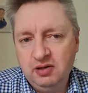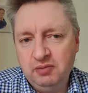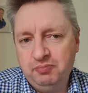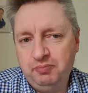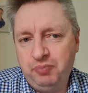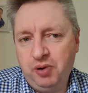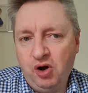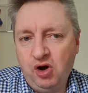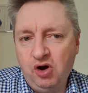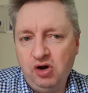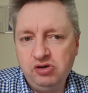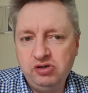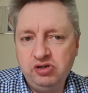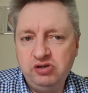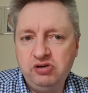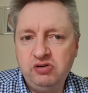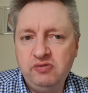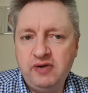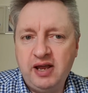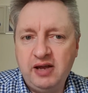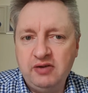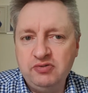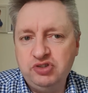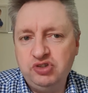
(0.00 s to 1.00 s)
Partner
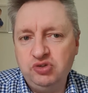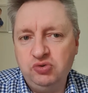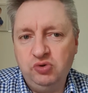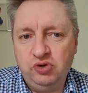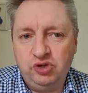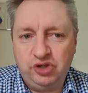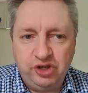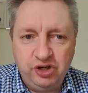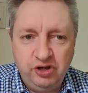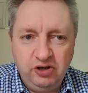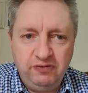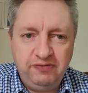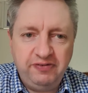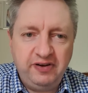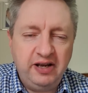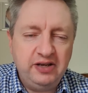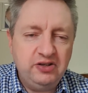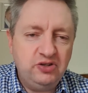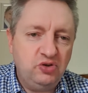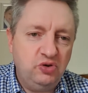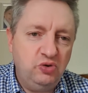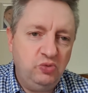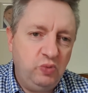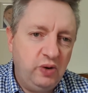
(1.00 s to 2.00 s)
around you or
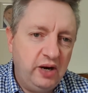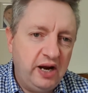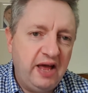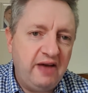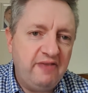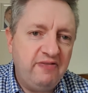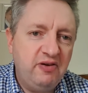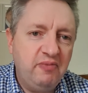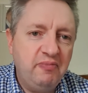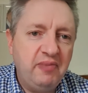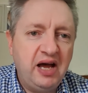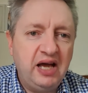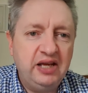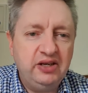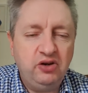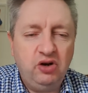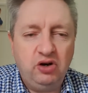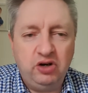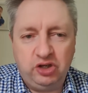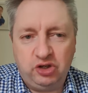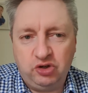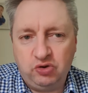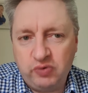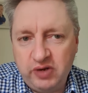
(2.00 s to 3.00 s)
girlfriend or whatever might
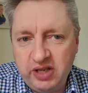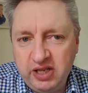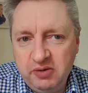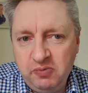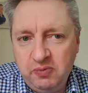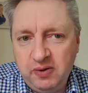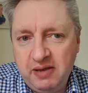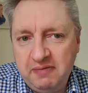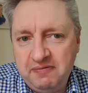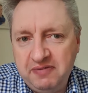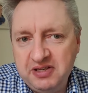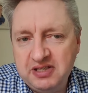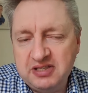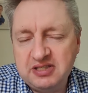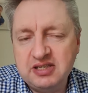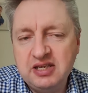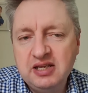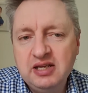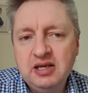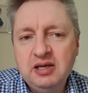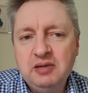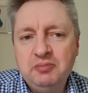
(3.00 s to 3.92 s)
not agree with it,